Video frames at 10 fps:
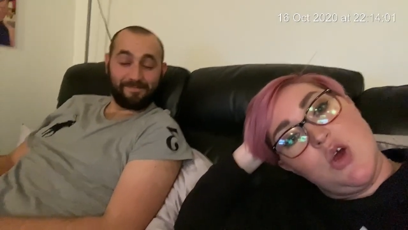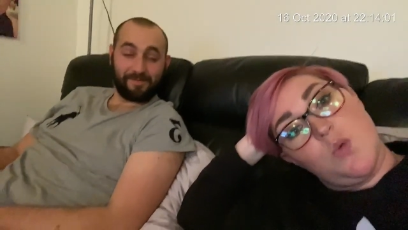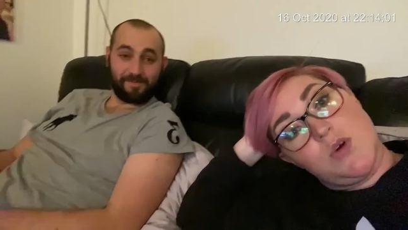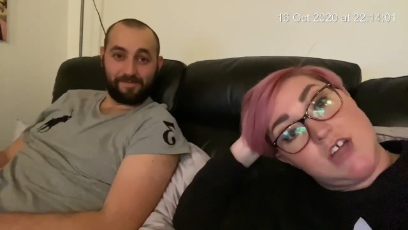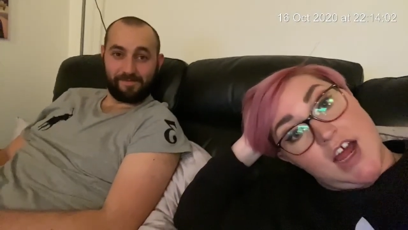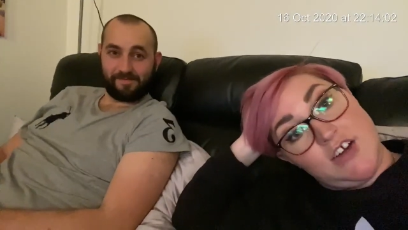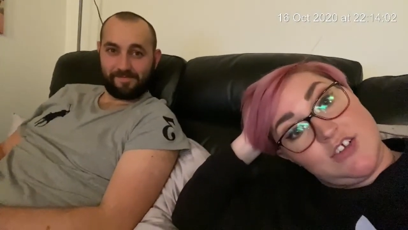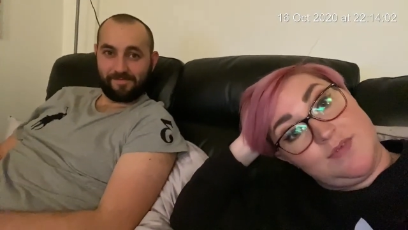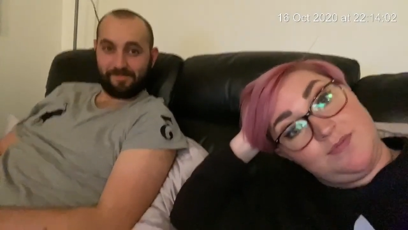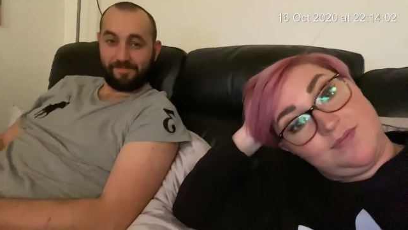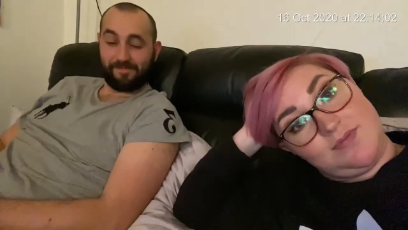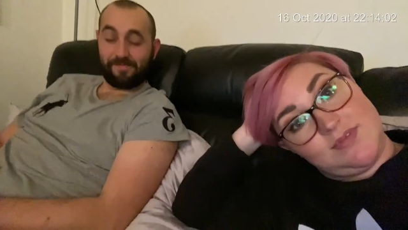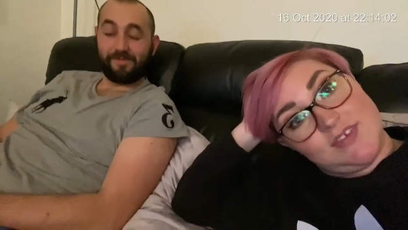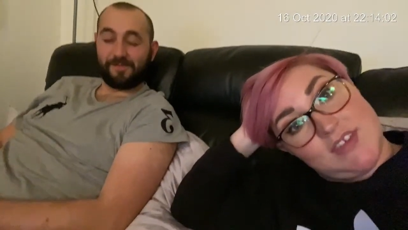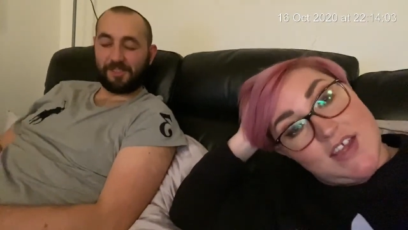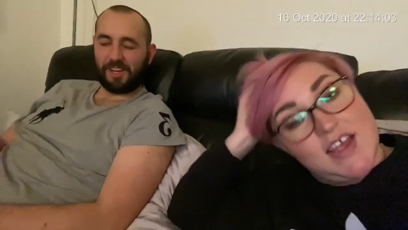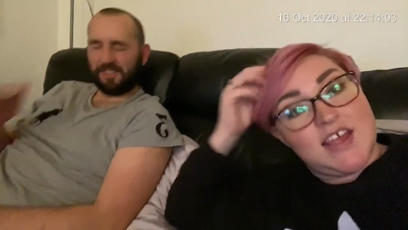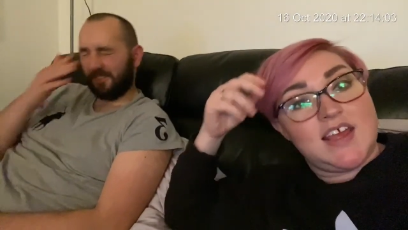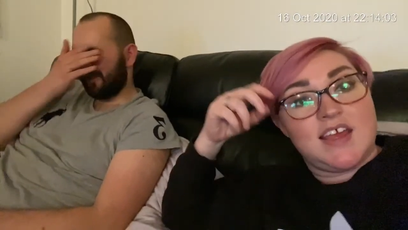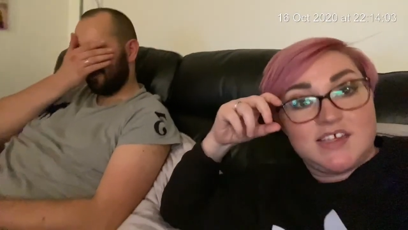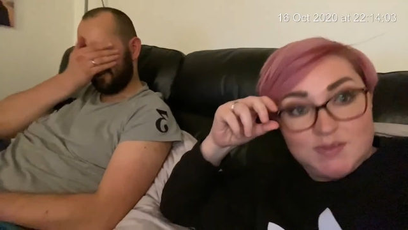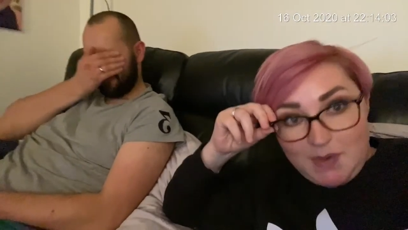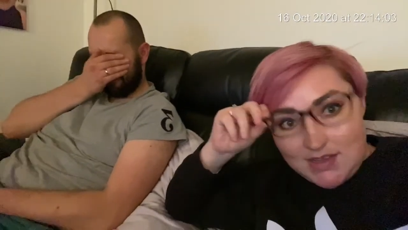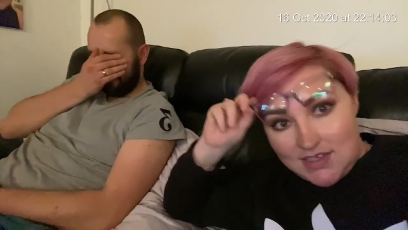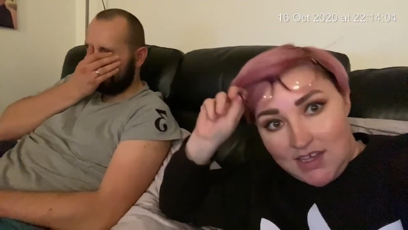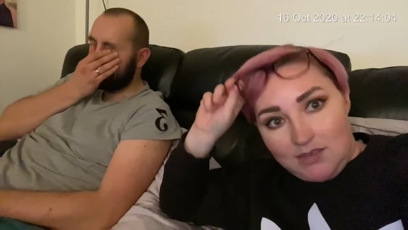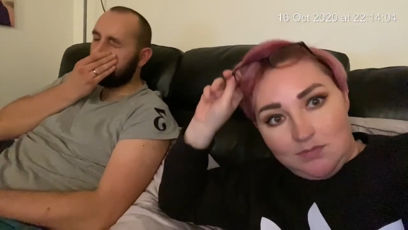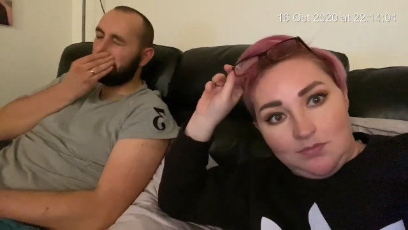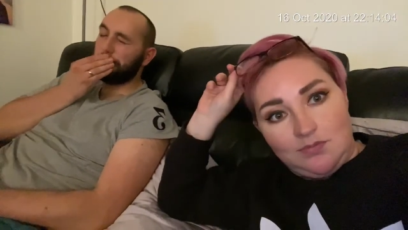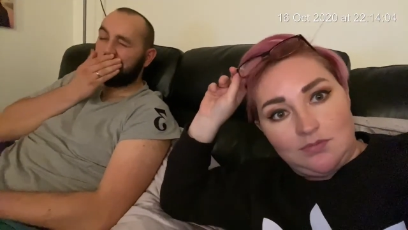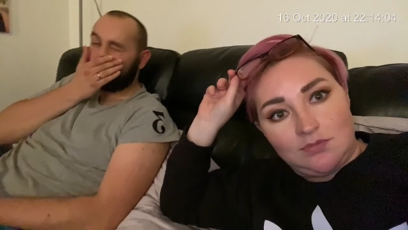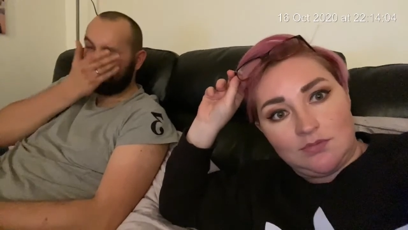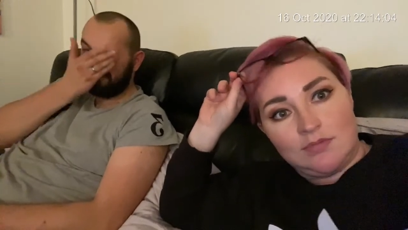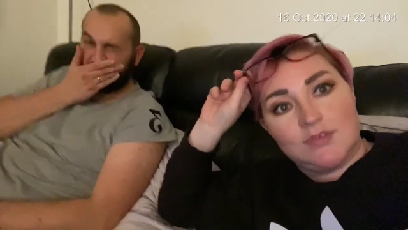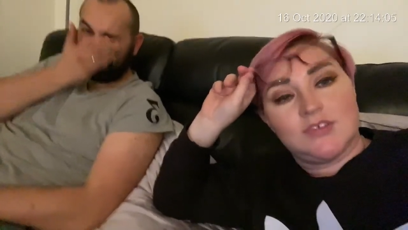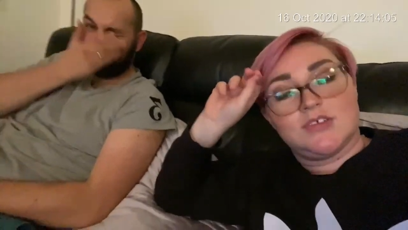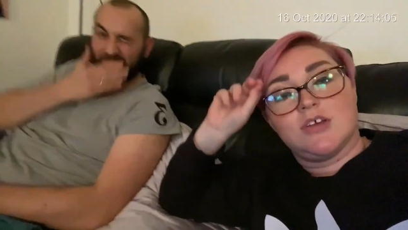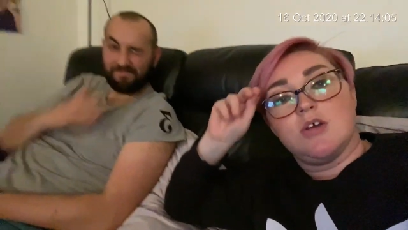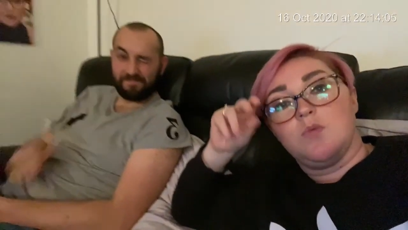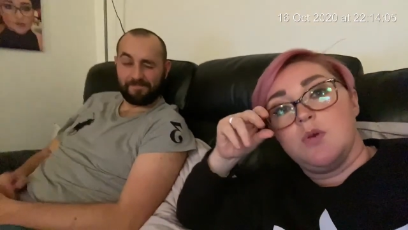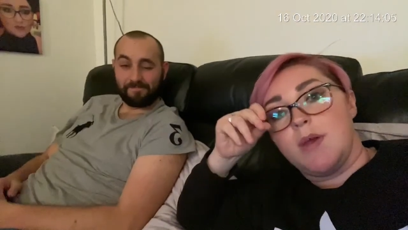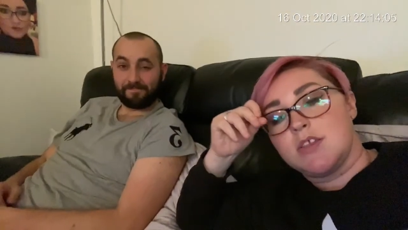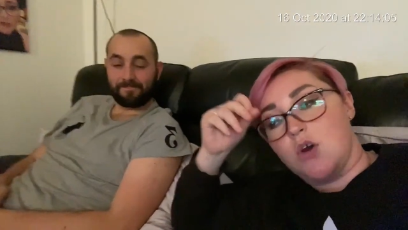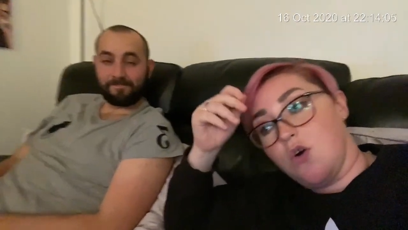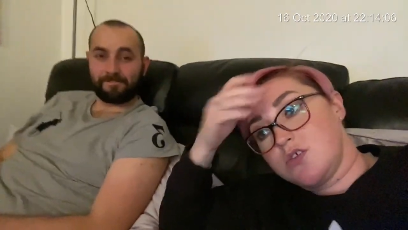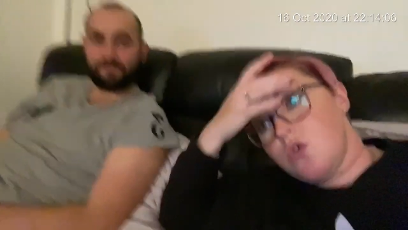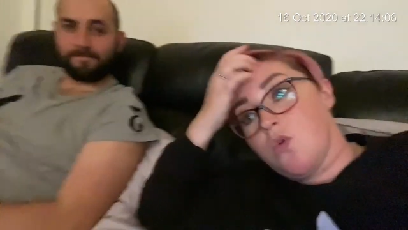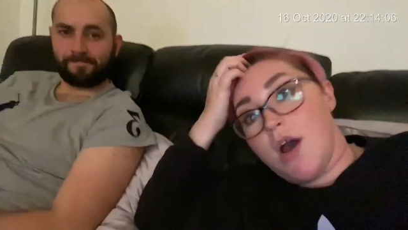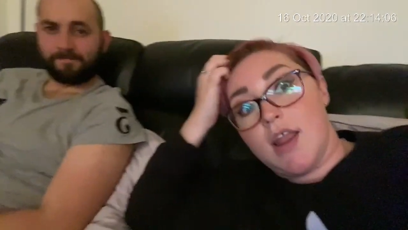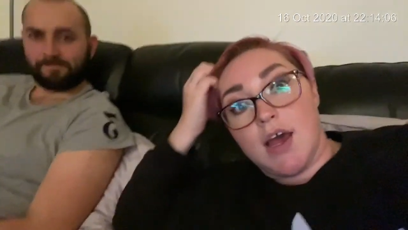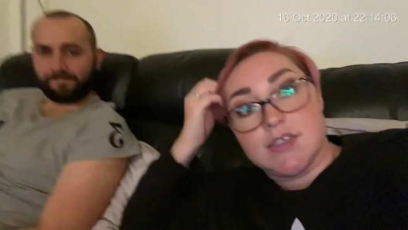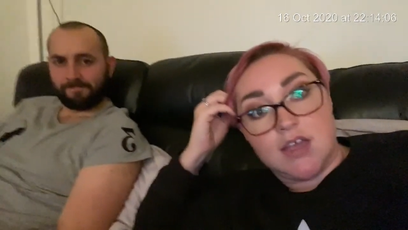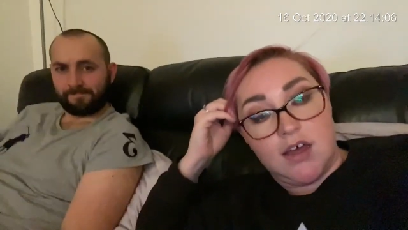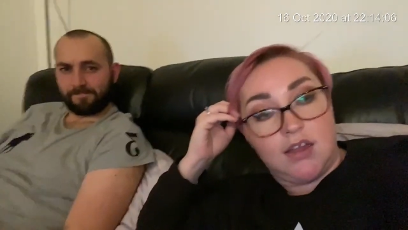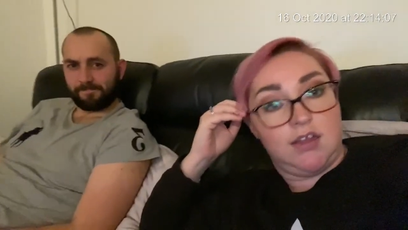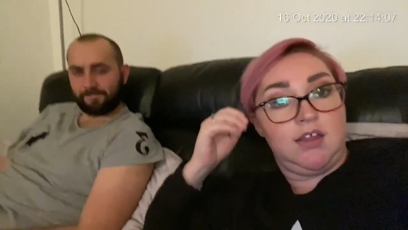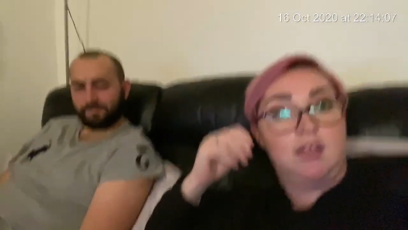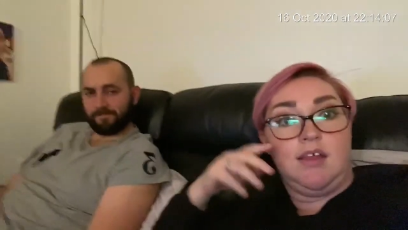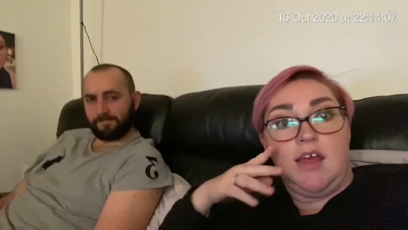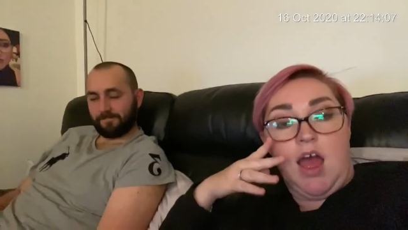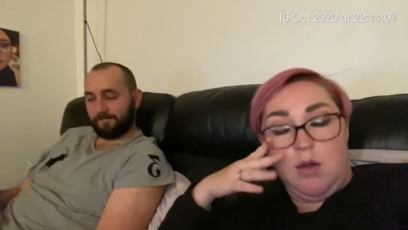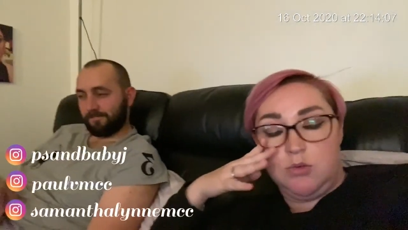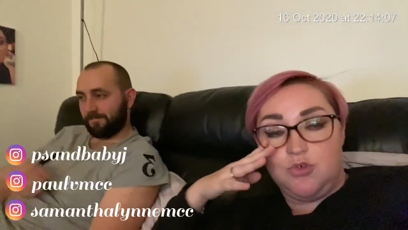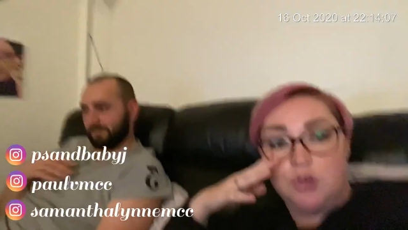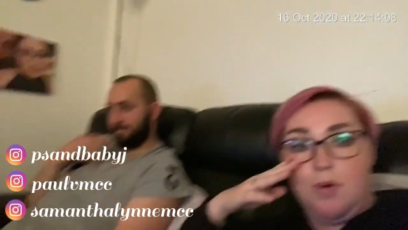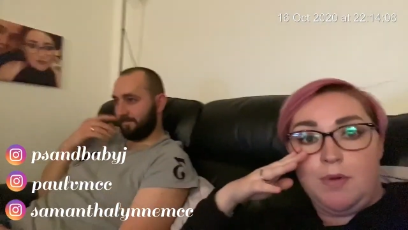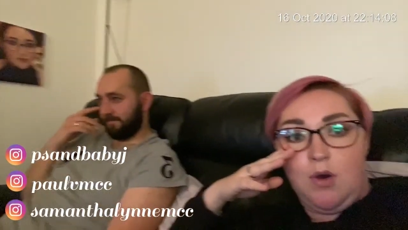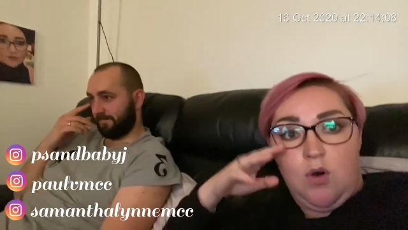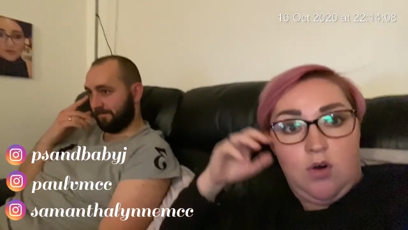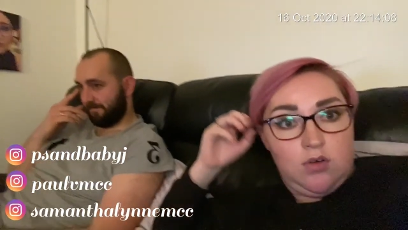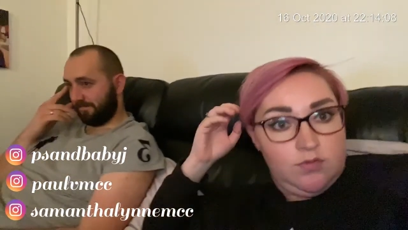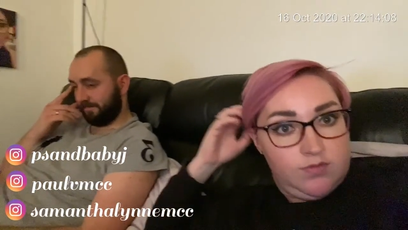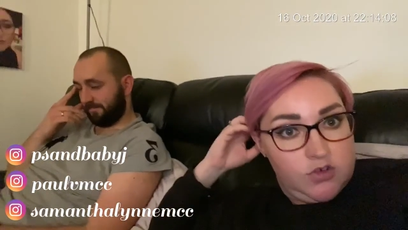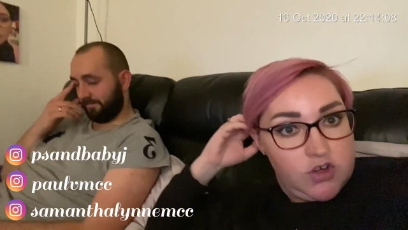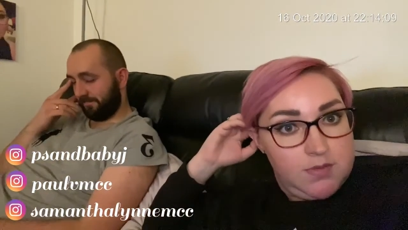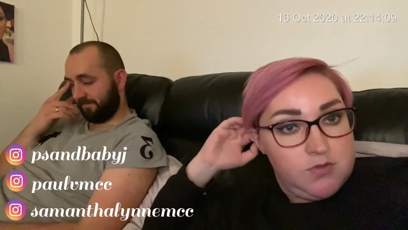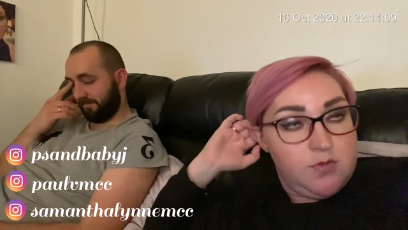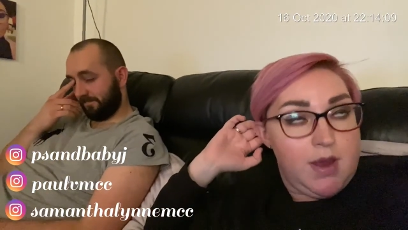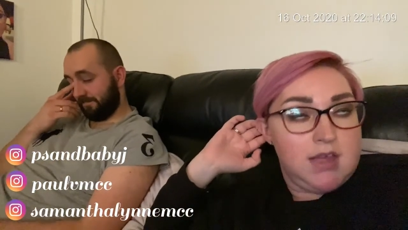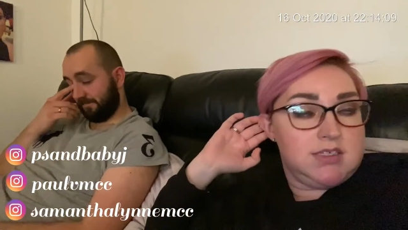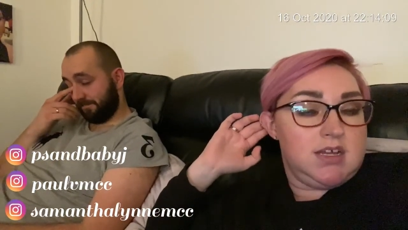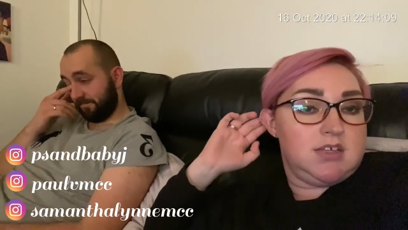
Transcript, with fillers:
Speaker 1: We're tired. Shattered. It's bedtime we went to Costco and Asda. I will show you what we got for James from Asda